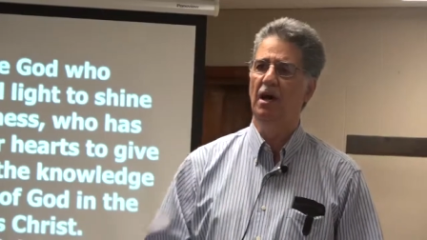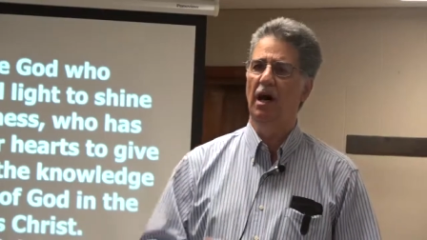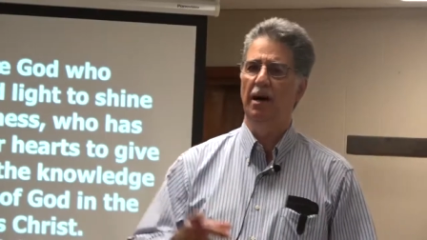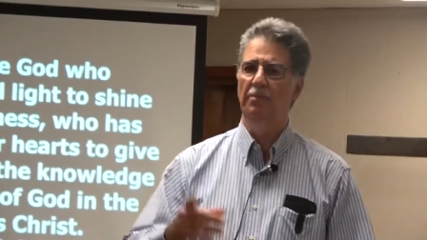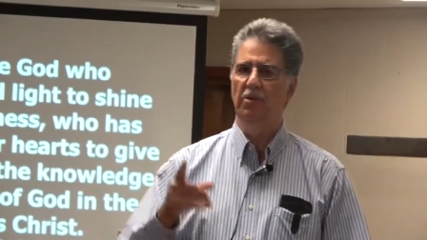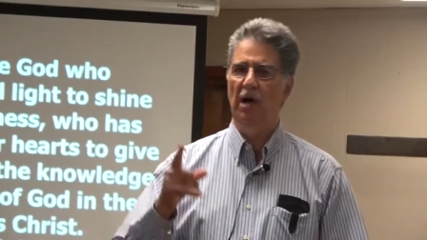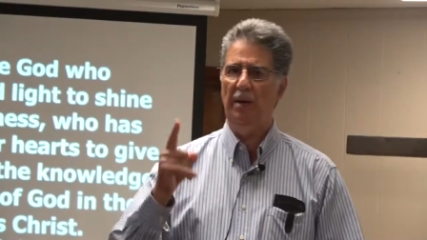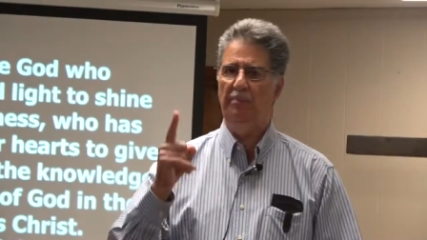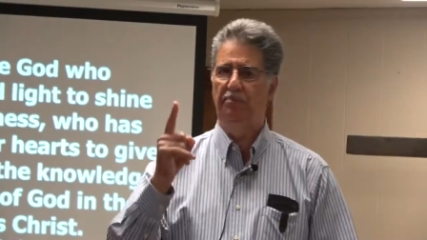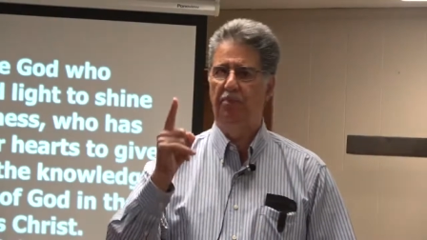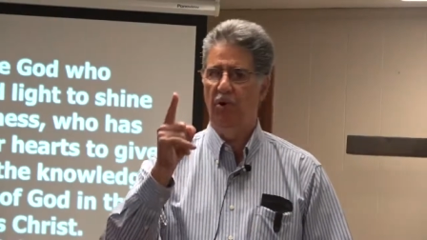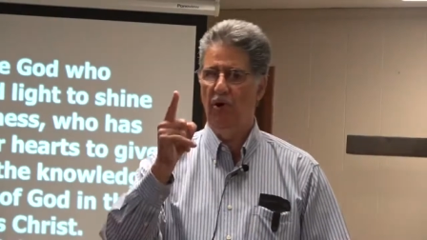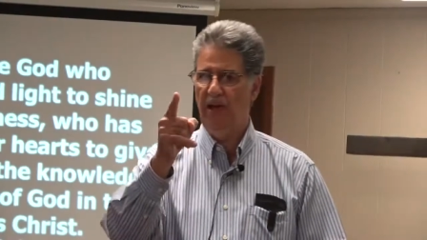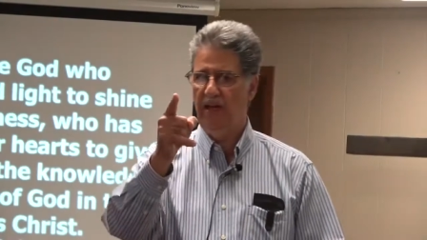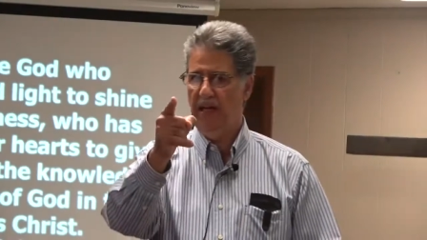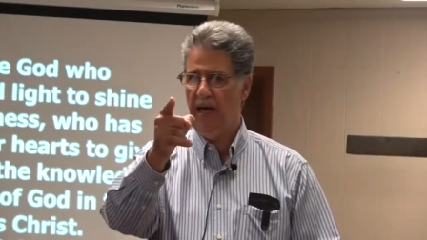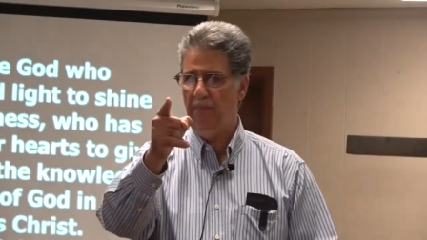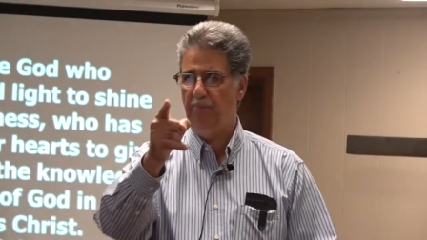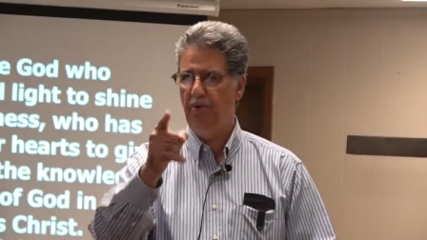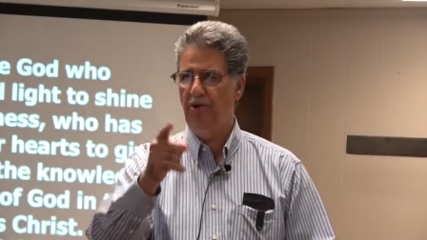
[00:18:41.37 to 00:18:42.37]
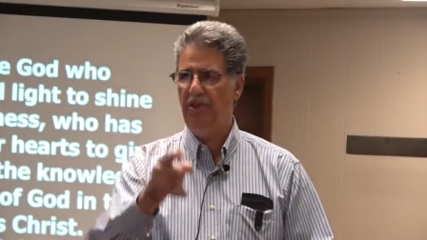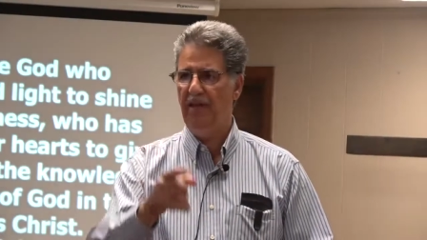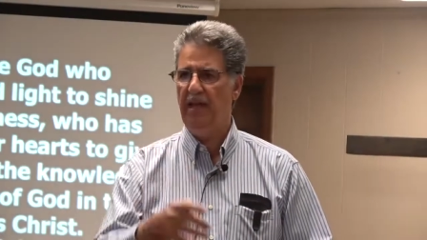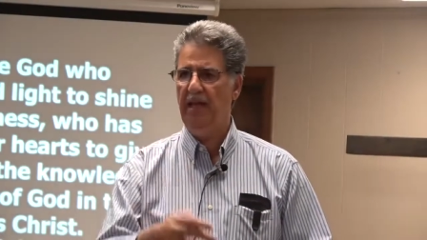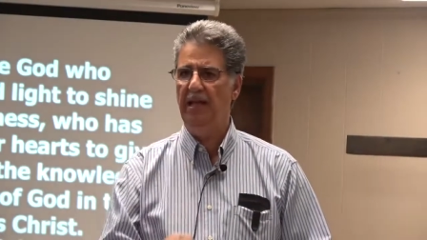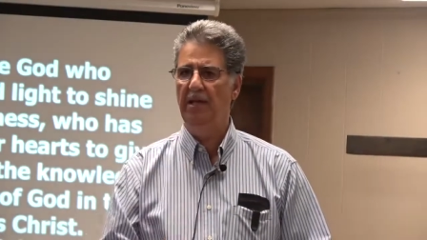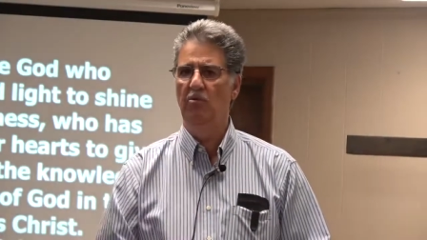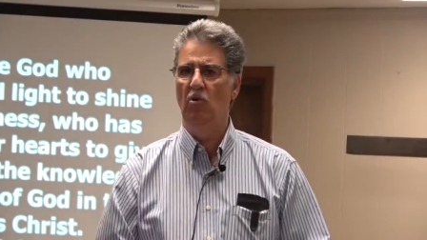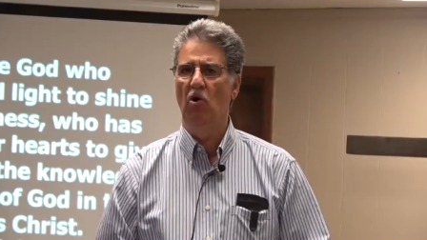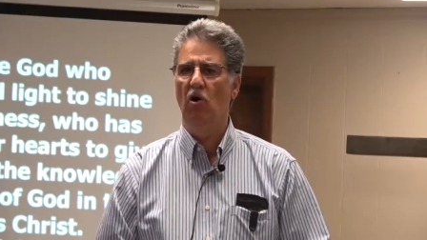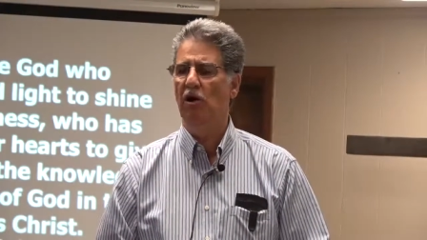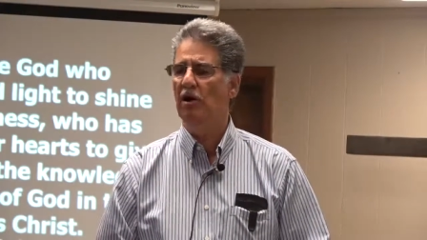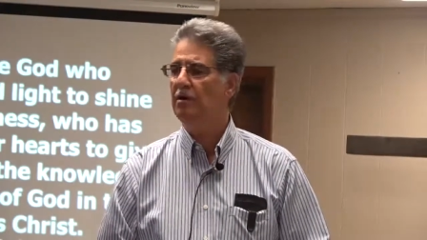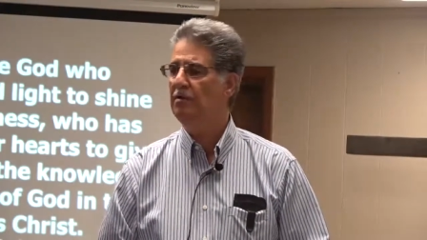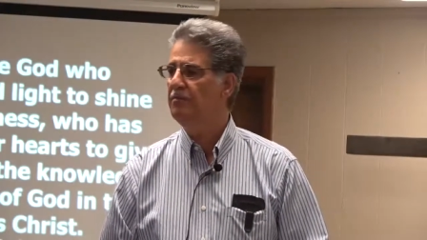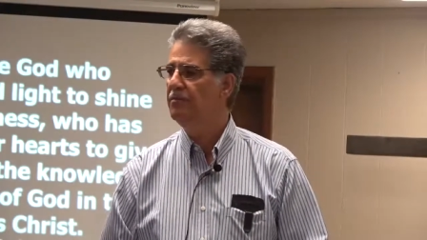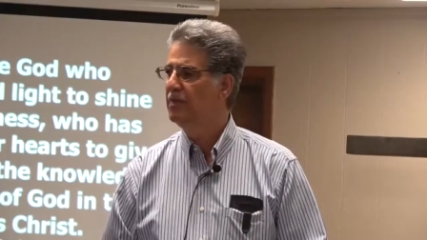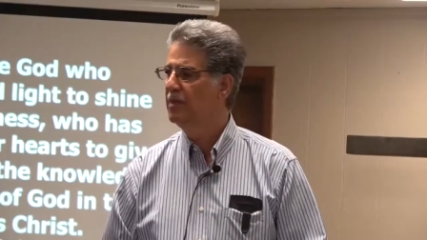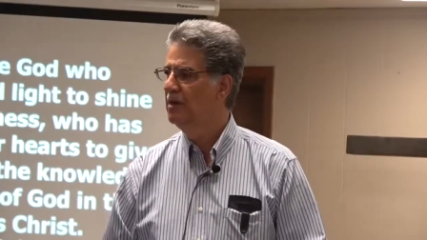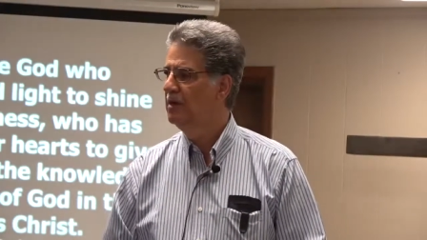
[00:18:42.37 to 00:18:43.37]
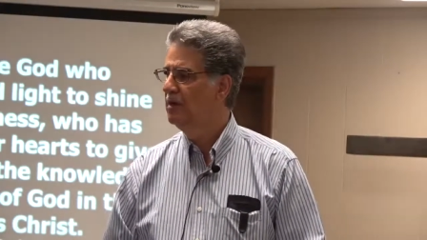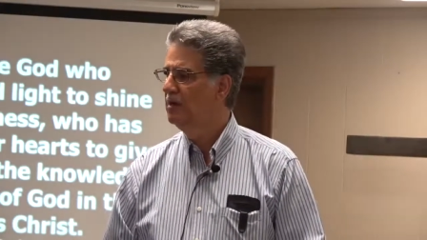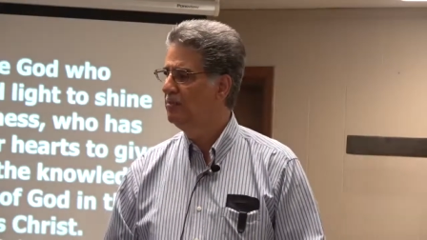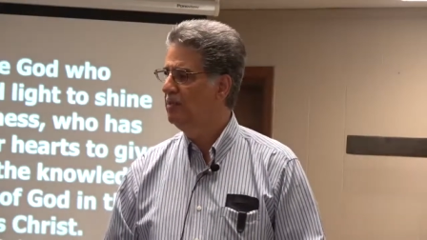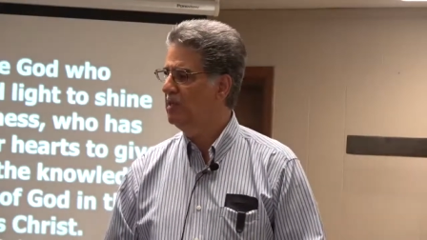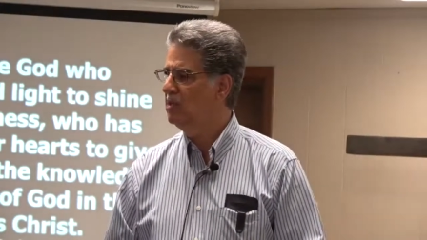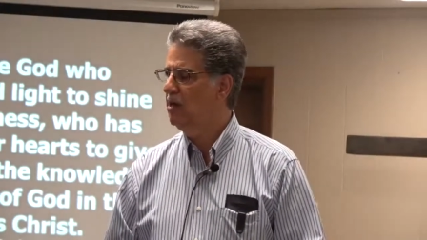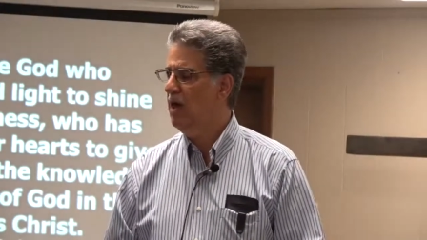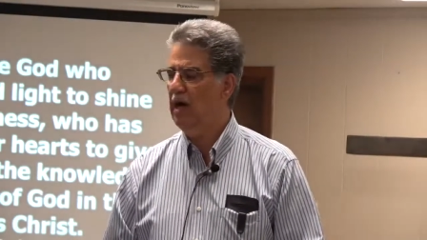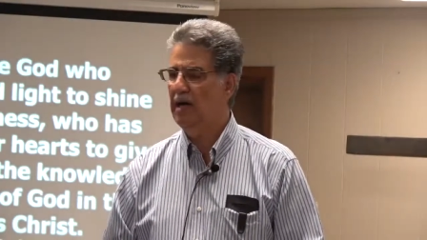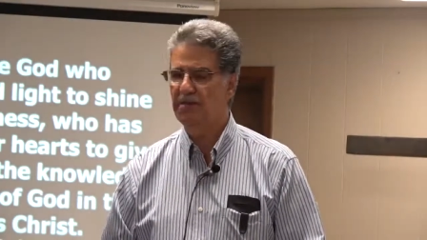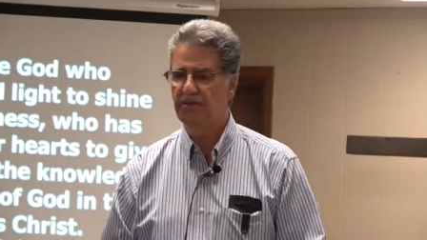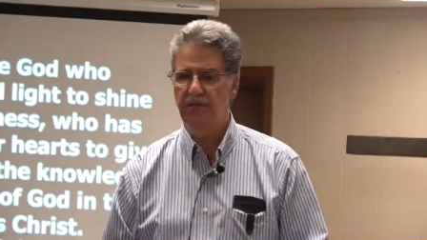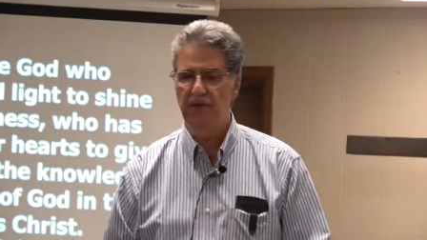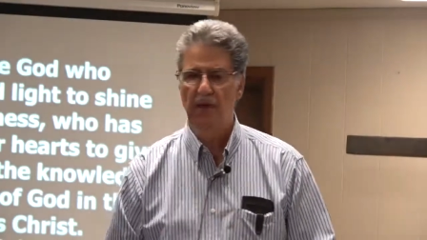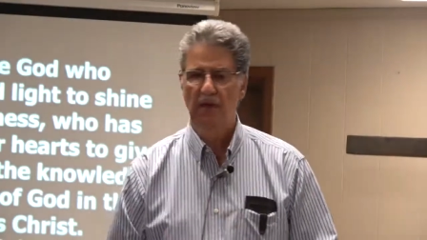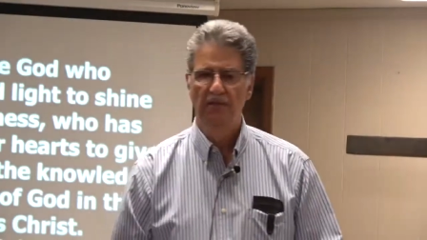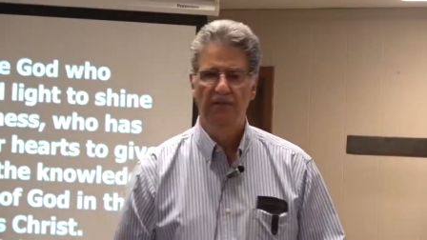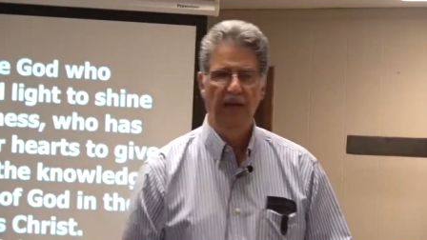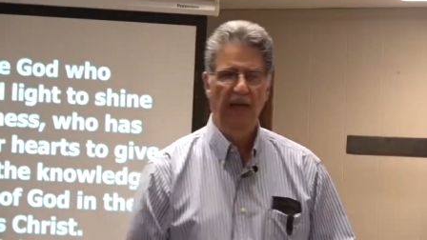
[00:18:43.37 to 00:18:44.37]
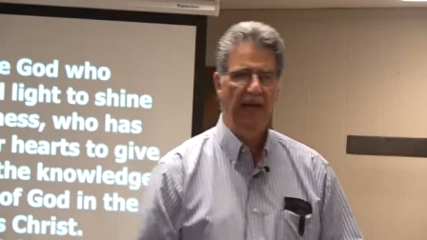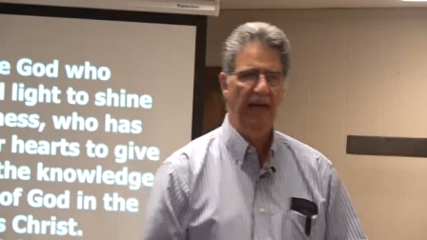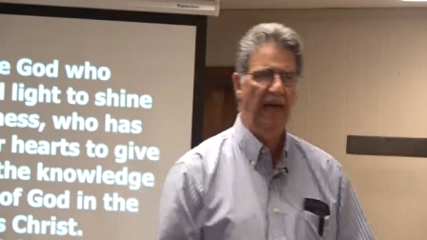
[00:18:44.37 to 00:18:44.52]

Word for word: I'm not putting up with it anymore because they